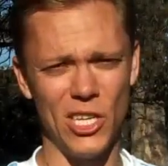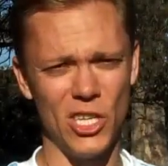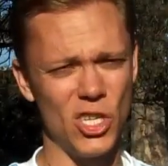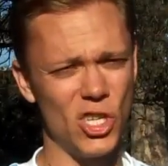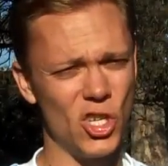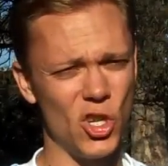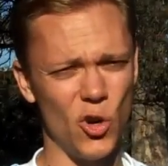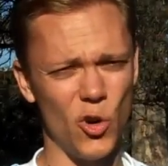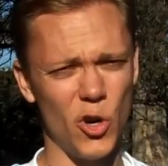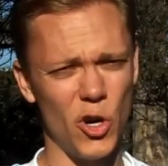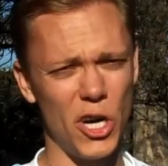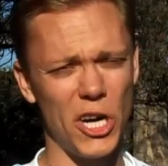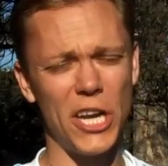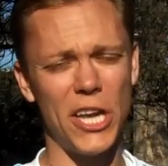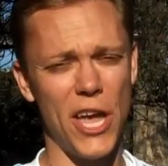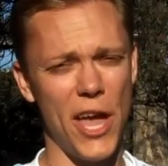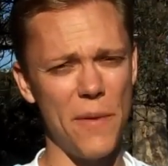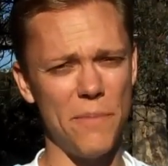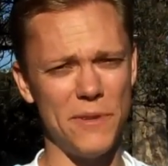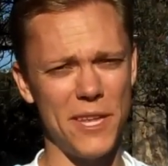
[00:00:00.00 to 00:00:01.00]
Sure,
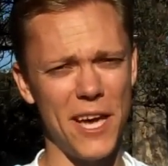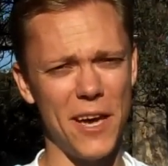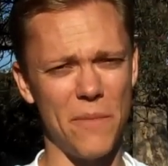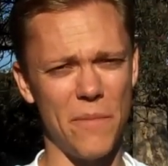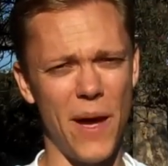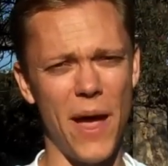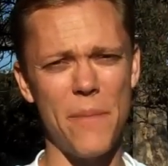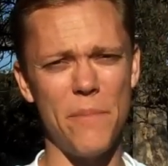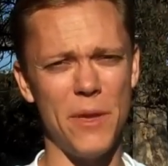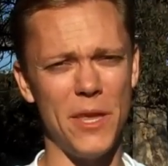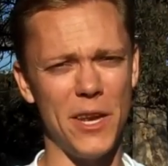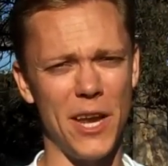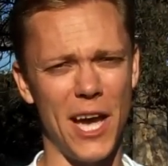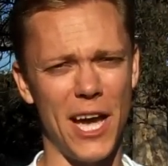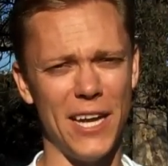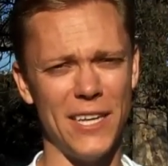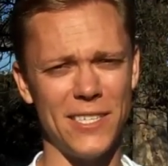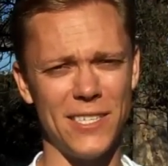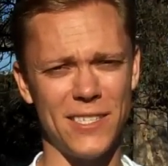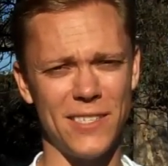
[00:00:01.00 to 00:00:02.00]
Cape Town might be
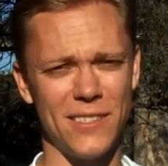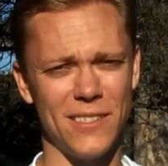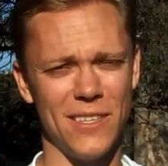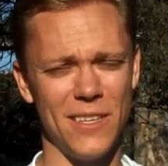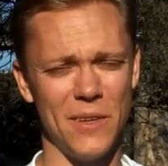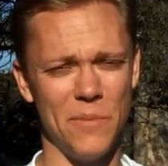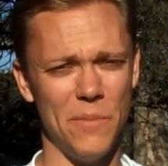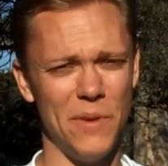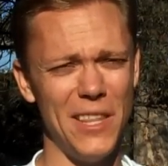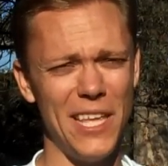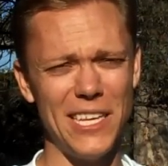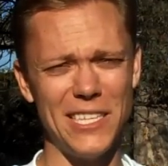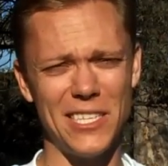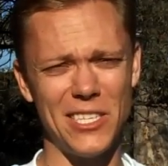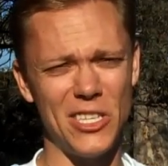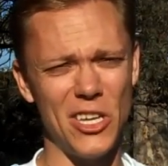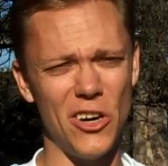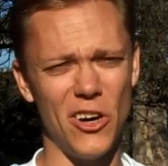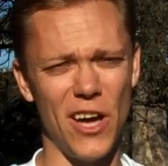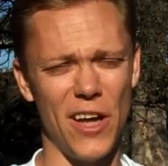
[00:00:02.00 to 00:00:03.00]
nice, but they
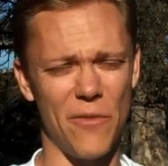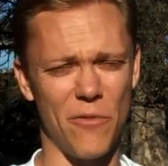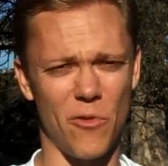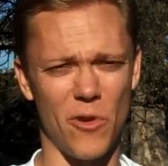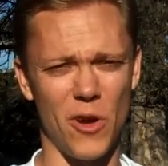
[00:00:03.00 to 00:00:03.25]
still have